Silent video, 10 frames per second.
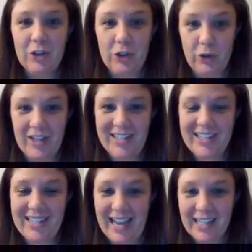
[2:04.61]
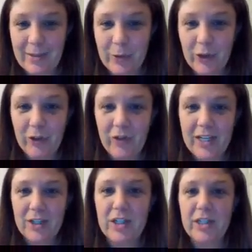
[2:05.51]
Judith's next move
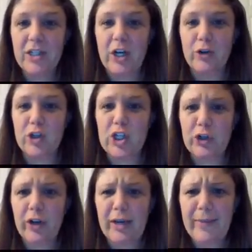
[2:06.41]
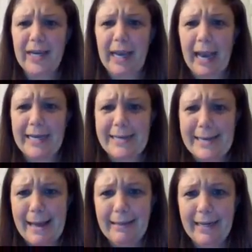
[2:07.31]
is to start screaming and
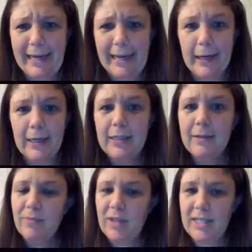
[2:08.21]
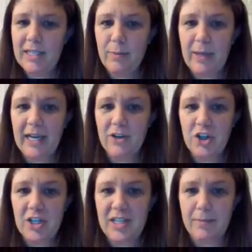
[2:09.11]
yelling. This is because
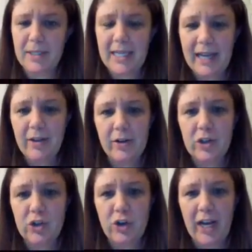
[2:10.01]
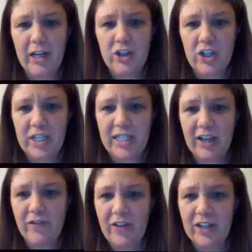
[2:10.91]
she is upset that her strategies to
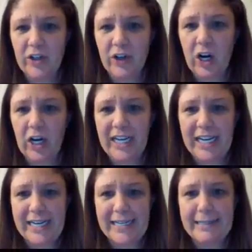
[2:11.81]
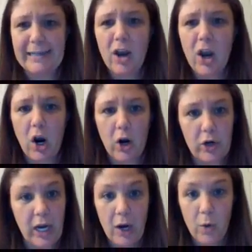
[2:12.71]
convince her audience are
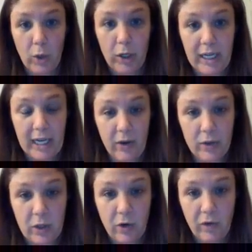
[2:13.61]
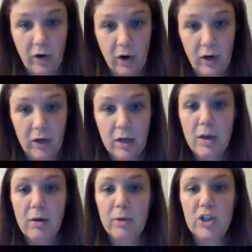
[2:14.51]
not working out so far,
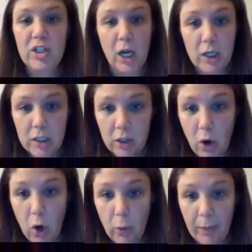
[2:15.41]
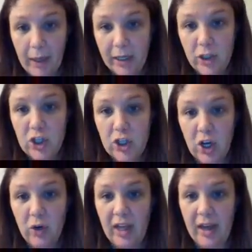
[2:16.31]
but she's also hoping to
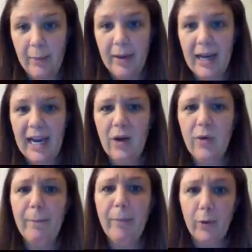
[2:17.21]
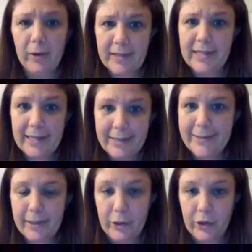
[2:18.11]
show them how important this
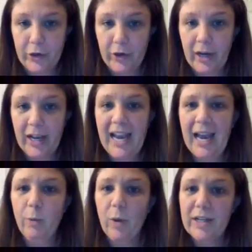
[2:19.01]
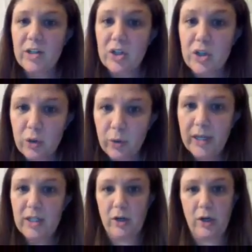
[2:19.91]
is to her and what it's
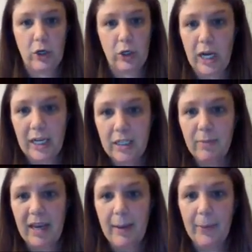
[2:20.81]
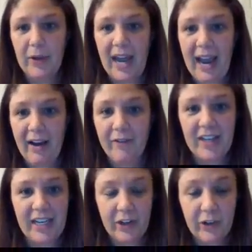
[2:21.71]
doing to her not to be able to have
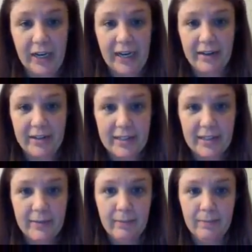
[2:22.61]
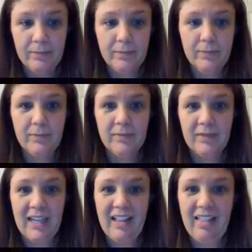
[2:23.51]
the earrings.
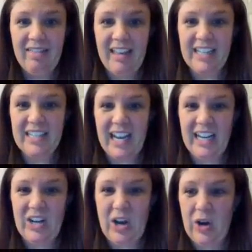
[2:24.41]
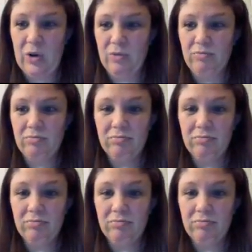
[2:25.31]
They say no.